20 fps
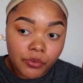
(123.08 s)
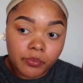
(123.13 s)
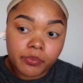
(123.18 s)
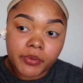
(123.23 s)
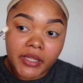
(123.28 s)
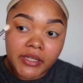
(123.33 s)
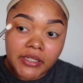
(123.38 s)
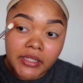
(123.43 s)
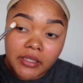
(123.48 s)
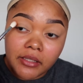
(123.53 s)
you're
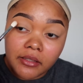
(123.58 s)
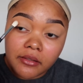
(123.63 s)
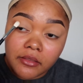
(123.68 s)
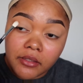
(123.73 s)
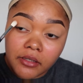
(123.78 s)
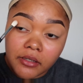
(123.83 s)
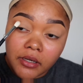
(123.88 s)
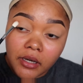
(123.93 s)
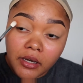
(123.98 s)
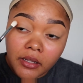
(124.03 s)
blending
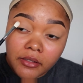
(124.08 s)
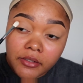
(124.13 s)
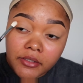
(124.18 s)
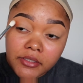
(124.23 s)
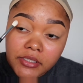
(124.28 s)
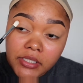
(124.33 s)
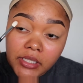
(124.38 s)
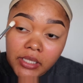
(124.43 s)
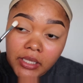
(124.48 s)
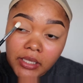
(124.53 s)
the
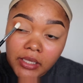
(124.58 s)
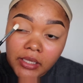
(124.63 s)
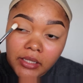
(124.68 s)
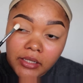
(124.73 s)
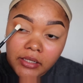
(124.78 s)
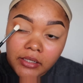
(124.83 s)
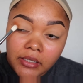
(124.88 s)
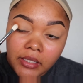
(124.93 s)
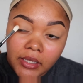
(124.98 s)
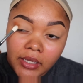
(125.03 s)
colors
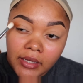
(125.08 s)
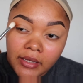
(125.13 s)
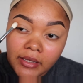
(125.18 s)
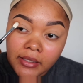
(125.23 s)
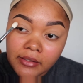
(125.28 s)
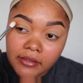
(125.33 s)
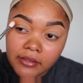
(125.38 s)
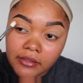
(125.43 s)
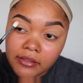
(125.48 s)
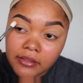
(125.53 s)
in
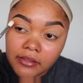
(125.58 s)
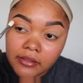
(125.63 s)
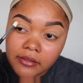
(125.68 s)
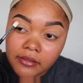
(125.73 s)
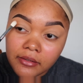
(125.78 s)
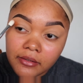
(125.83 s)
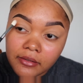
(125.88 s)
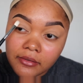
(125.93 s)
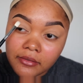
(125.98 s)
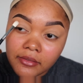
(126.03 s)
and
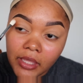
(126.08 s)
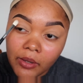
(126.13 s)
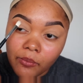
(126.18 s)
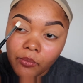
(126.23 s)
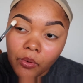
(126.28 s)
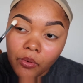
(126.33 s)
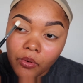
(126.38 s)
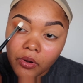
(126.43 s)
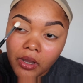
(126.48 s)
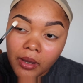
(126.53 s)
they
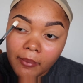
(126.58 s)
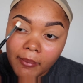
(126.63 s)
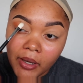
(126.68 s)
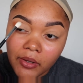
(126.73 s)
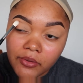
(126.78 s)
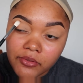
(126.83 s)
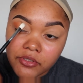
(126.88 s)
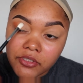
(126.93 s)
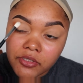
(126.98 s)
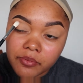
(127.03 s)
won't come
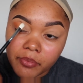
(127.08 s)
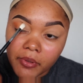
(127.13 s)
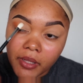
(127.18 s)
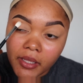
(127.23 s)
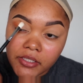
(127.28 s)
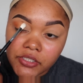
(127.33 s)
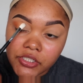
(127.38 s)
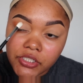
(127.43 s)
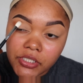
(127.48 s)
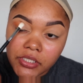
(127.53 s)
out
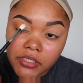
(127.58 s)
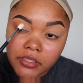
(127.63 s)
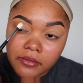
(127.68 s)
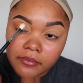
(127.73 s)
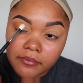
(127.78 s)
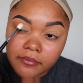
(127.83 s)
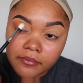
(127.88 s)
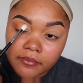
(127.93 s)
splotchy.